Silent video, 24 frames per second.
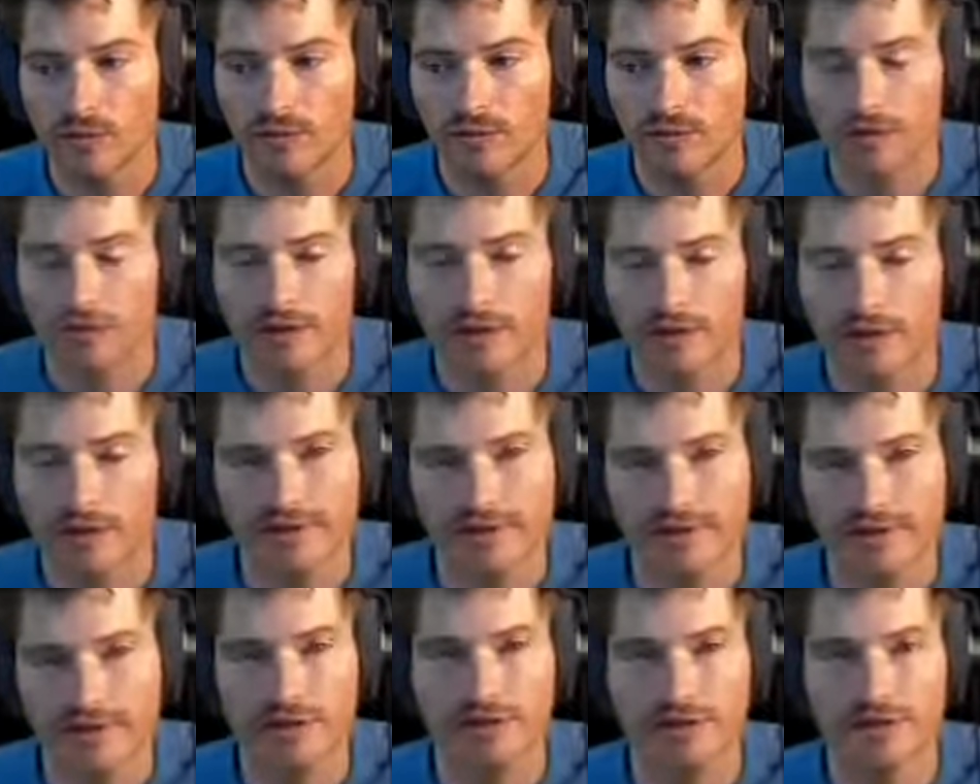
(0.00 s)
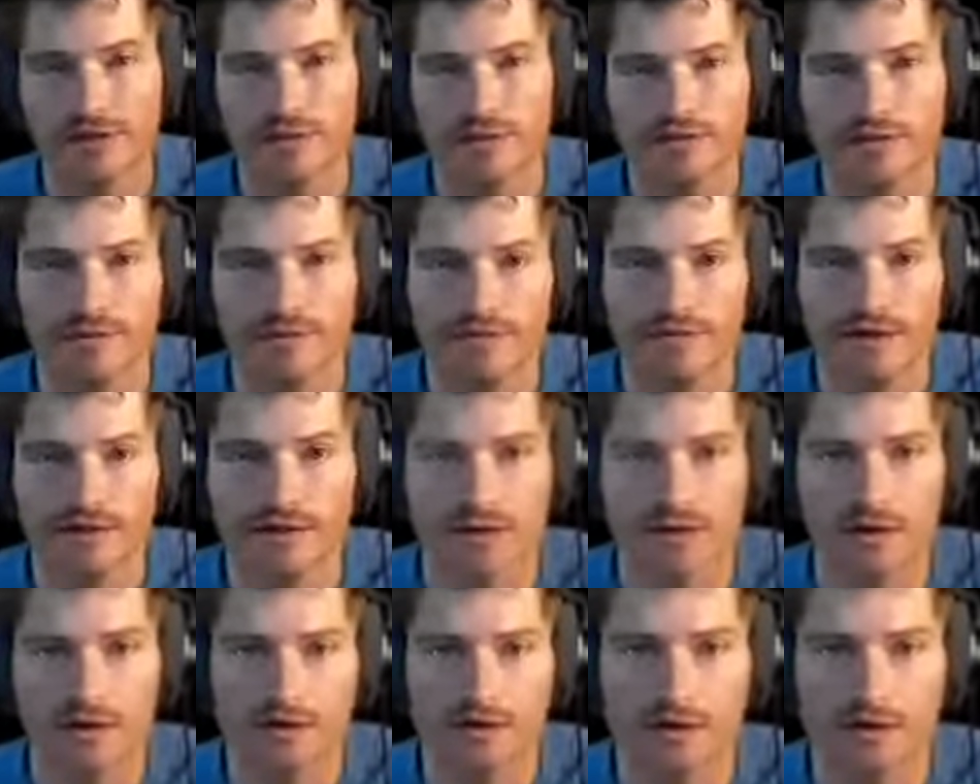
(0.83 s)
Accessibility was something they
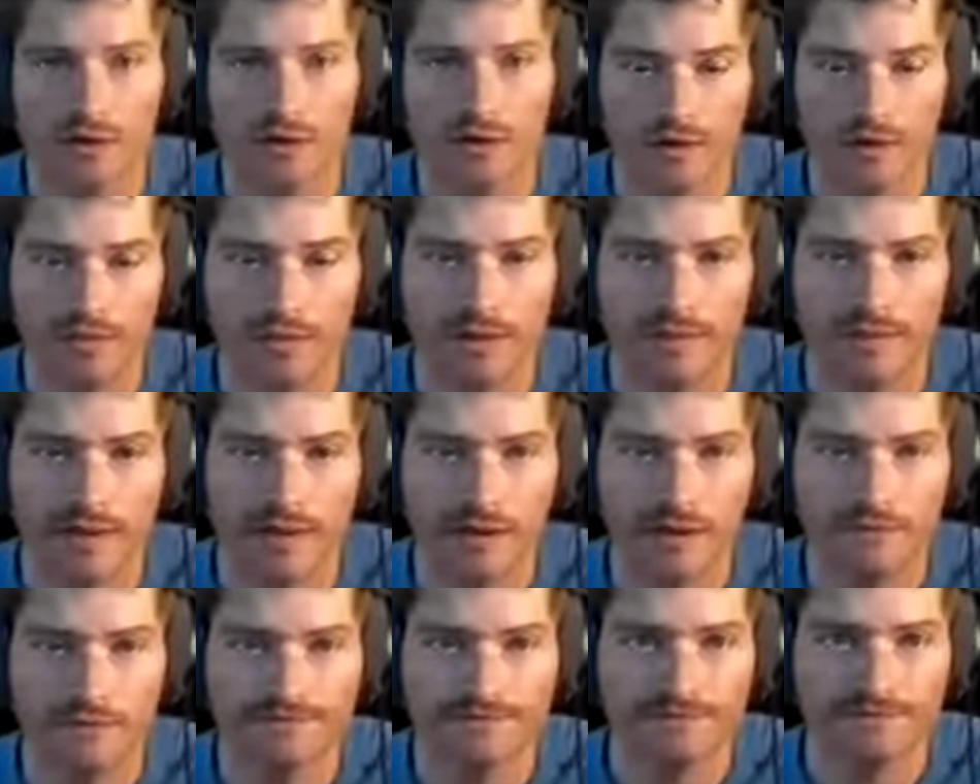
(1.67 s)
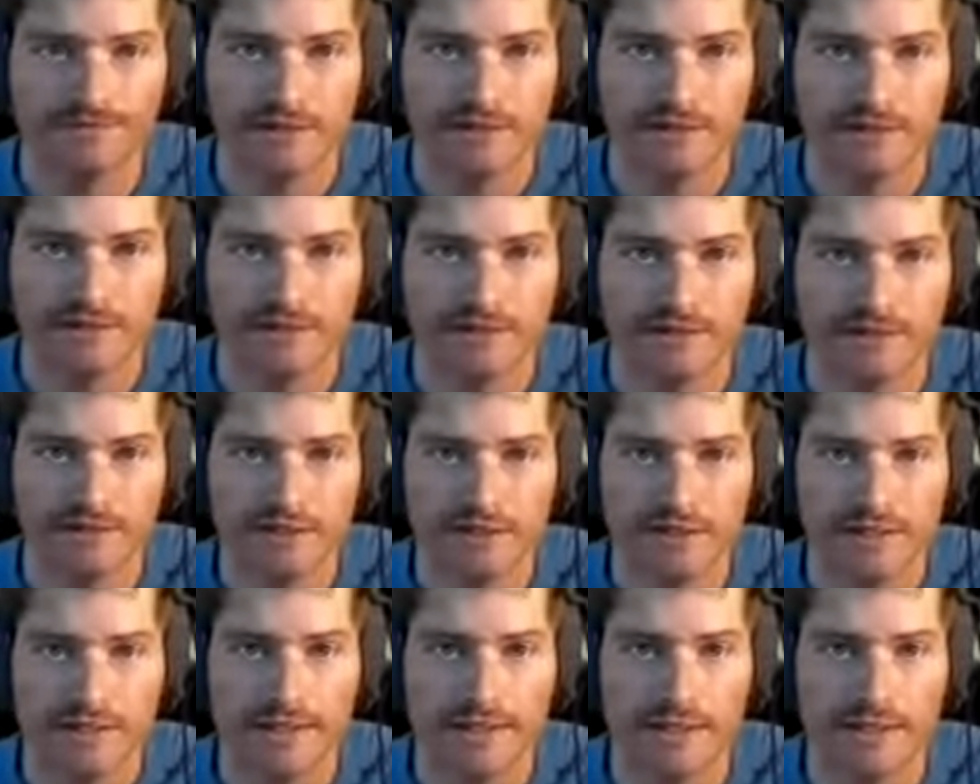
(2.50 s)
talked quite a bit about.
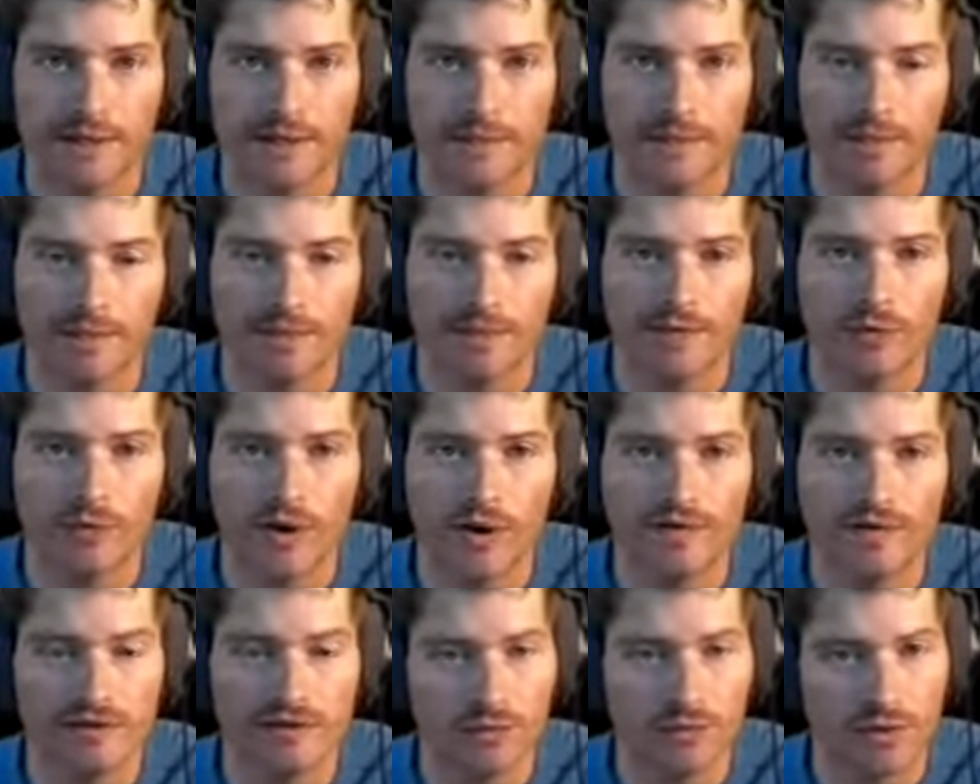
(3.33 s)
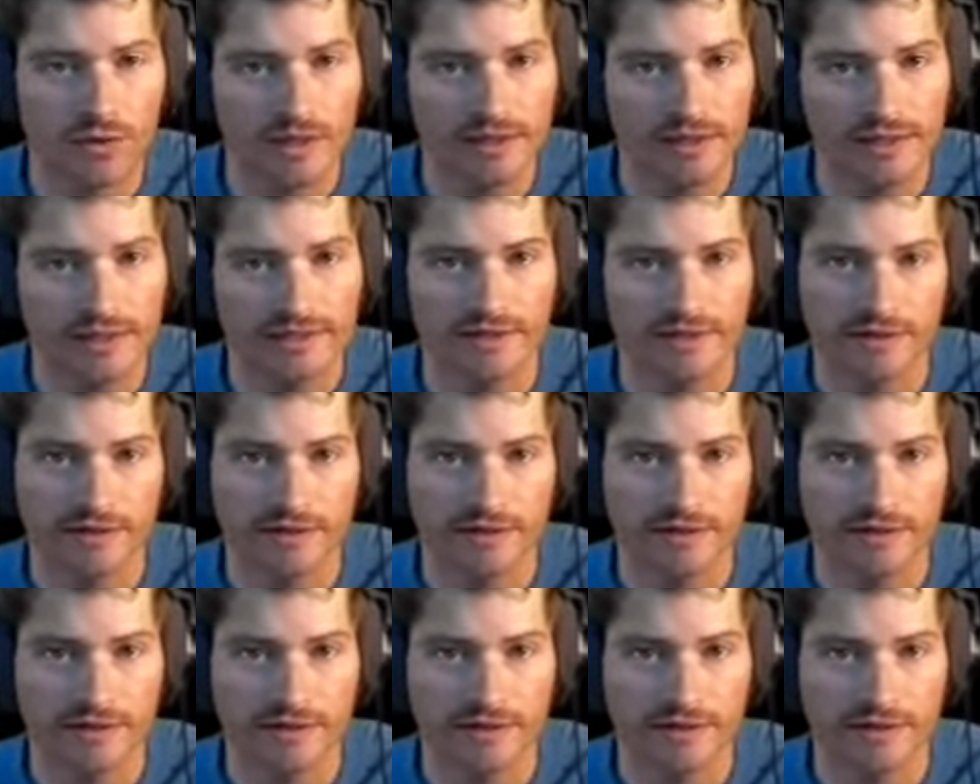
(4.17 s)
The way these work is they're